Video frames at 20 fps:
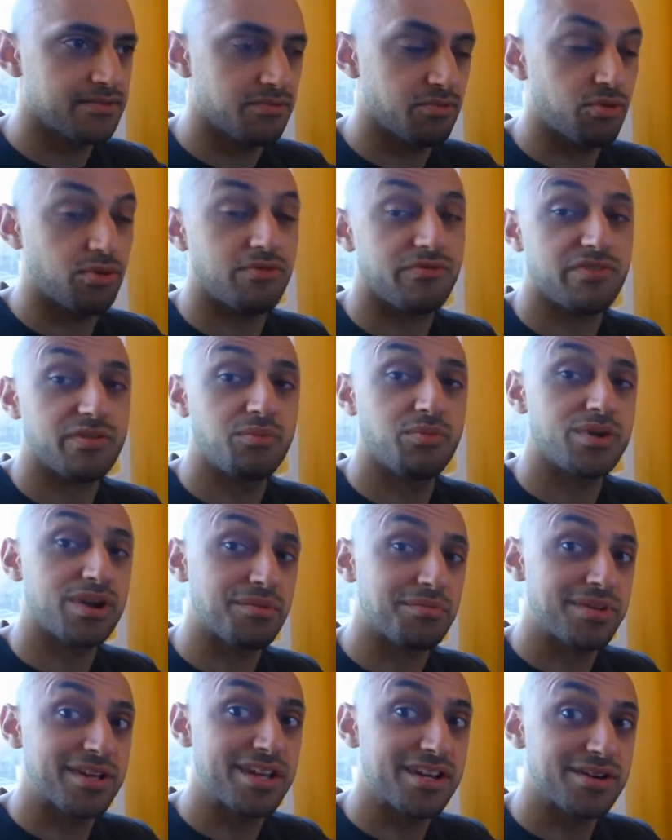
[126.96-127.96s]
well, from what
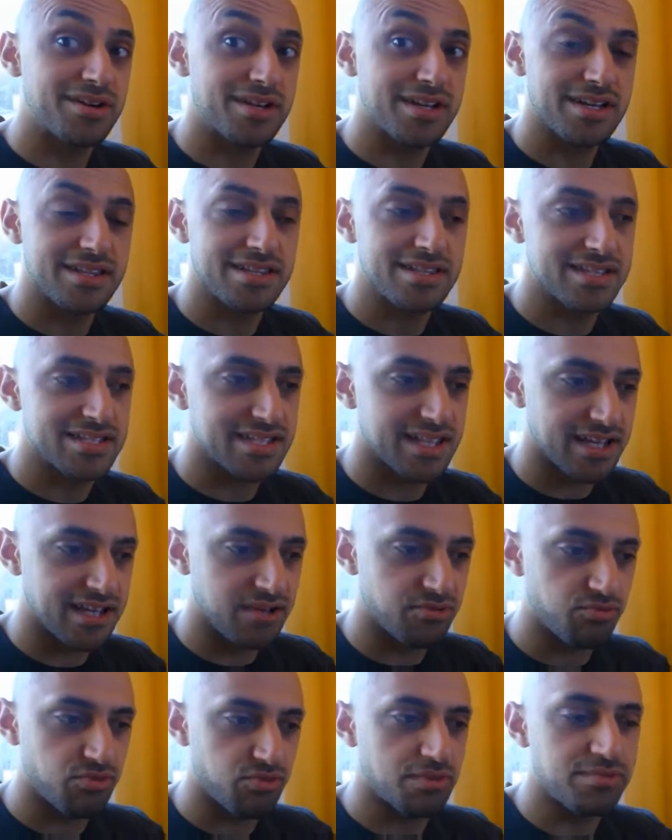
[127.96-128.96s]
I'm hearing, at least like
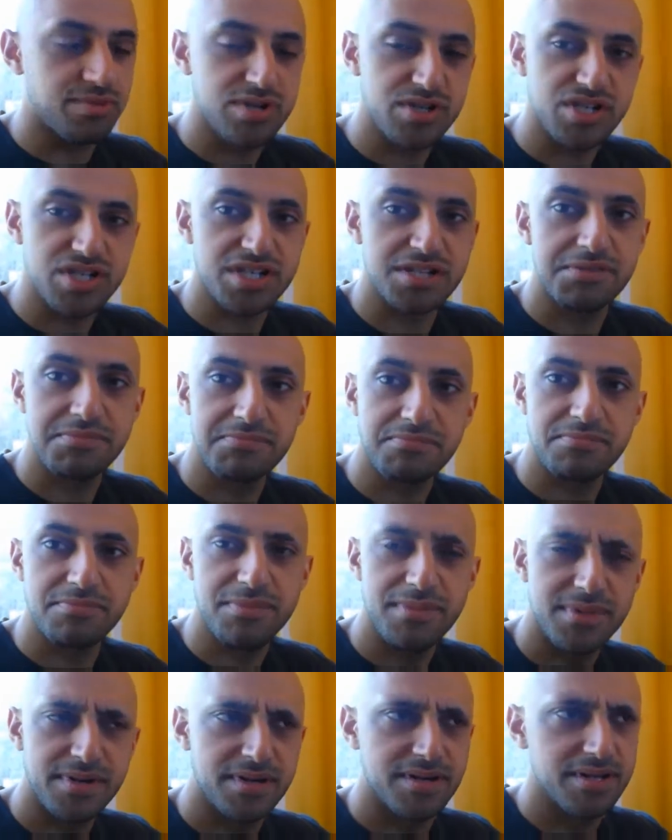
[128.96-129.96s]
a rubber
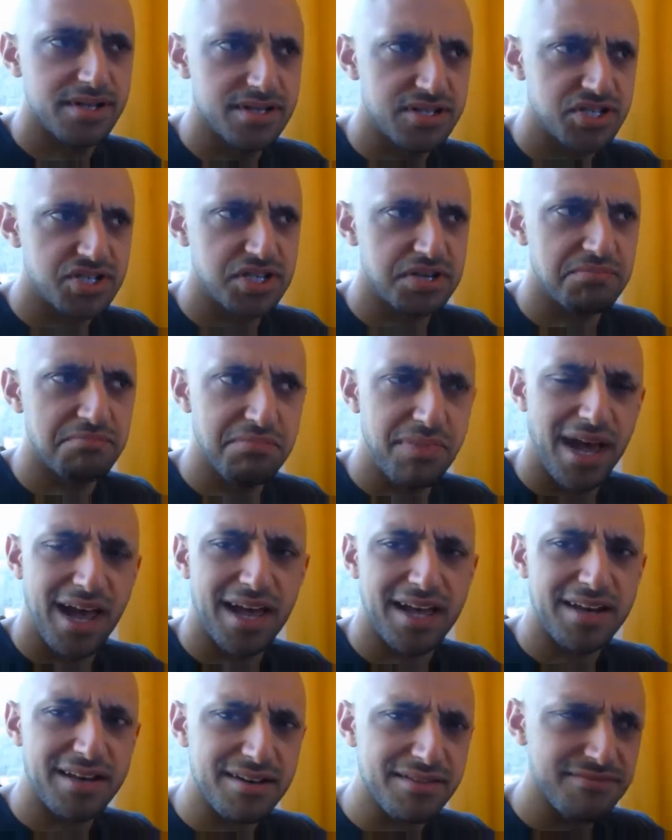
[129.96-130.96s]
gym
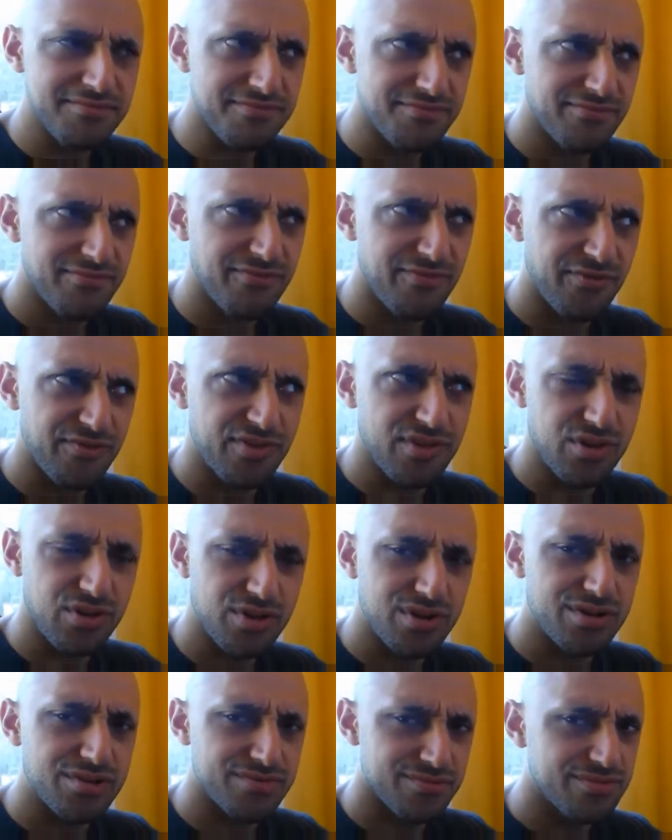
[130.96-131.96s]
mat
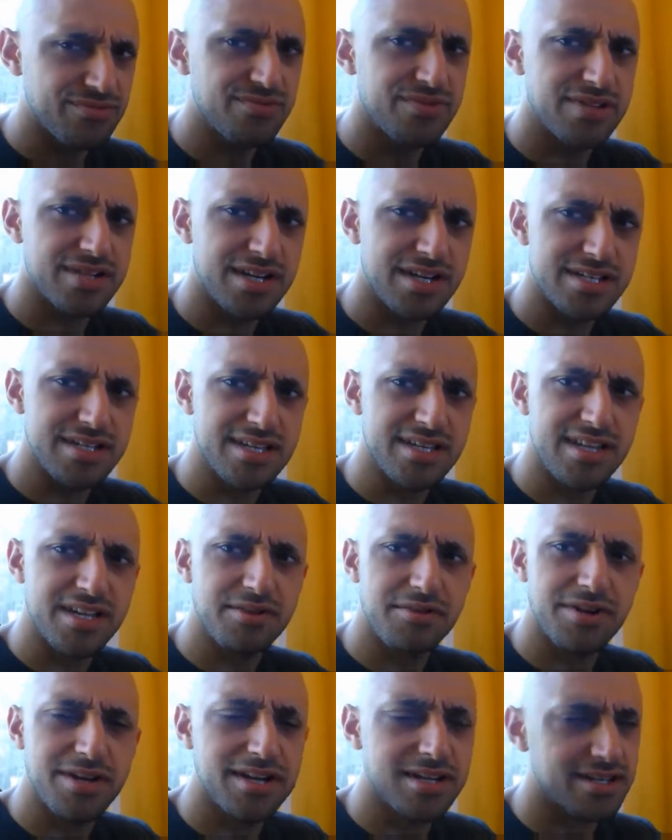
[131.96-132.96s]
floor. Did I say
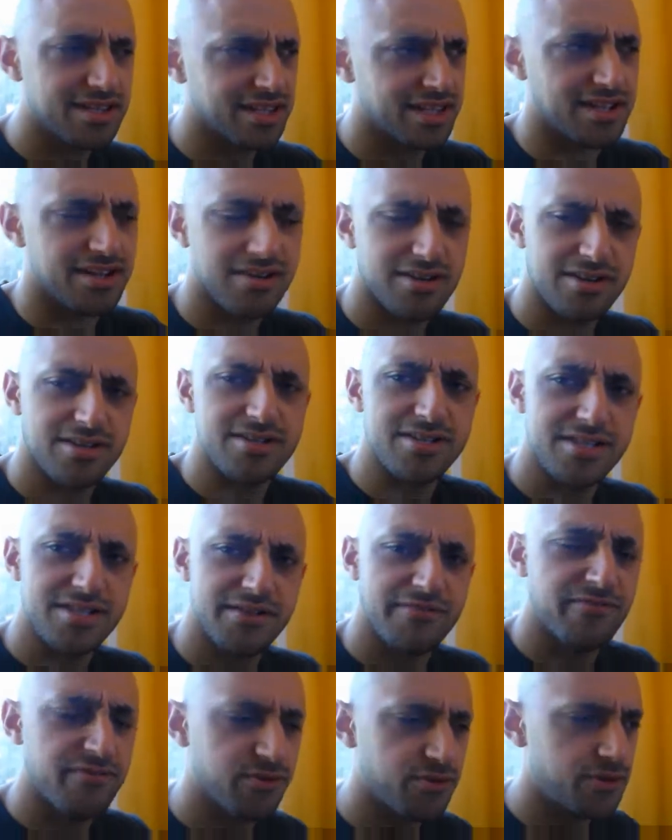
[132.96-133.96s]
that right? Like on a
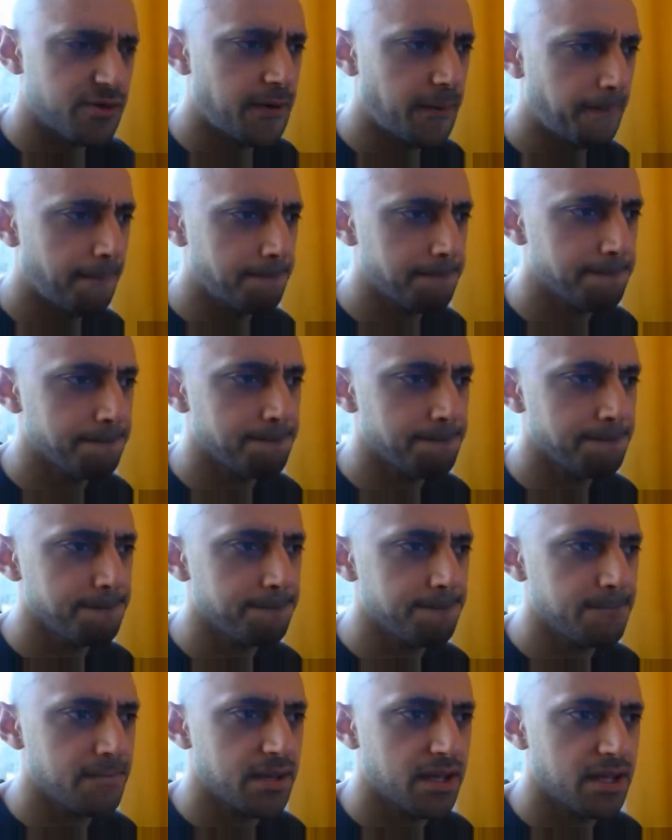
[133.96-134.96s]
gym floor?
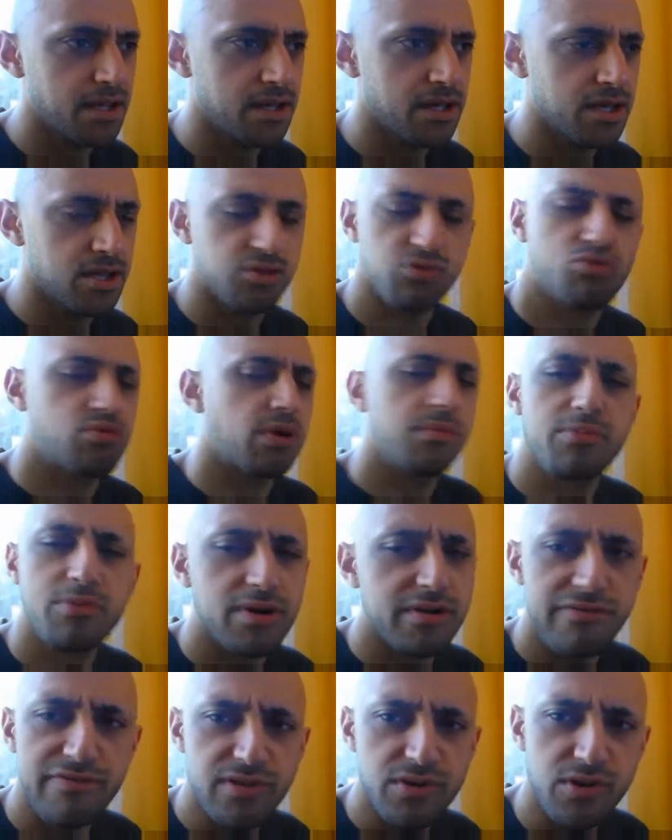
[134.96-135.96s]

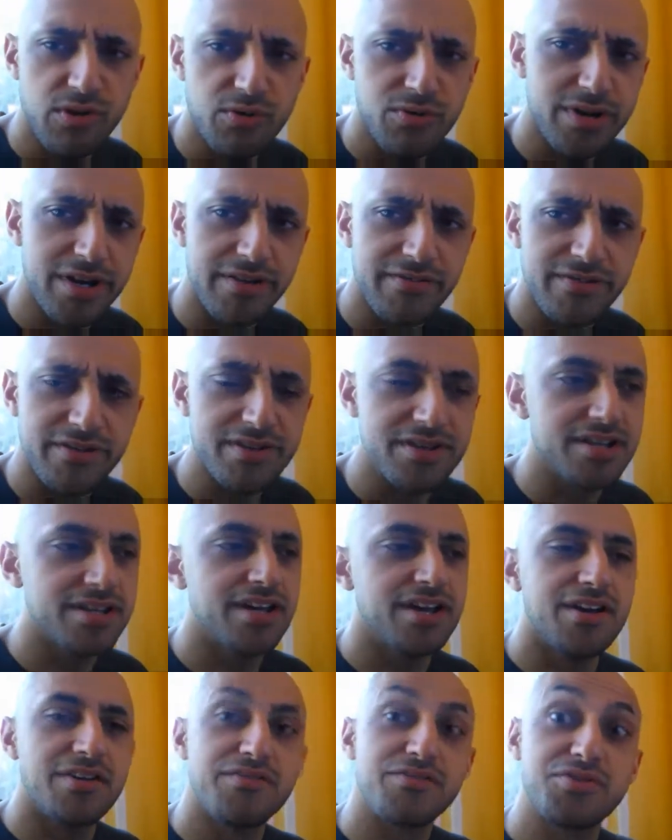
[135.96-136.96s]
Rubbery floor, whatever.
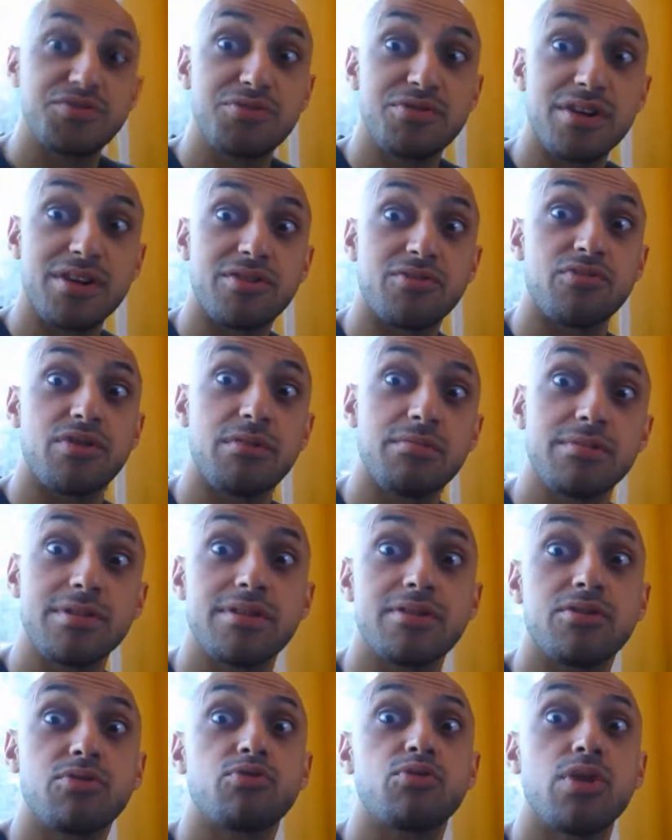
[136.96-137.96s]
Do it on a
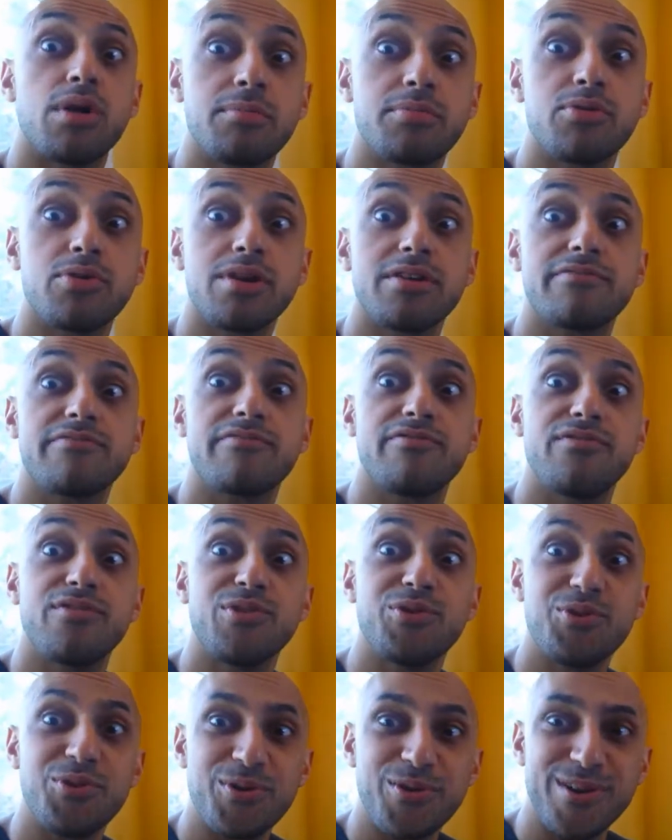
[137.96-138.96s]
rubbery
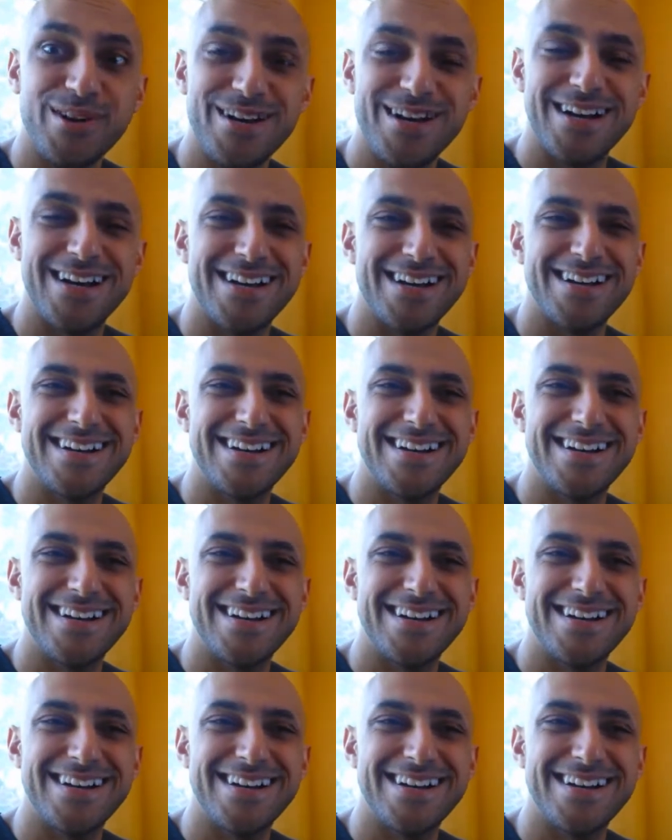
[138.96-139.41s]
floor.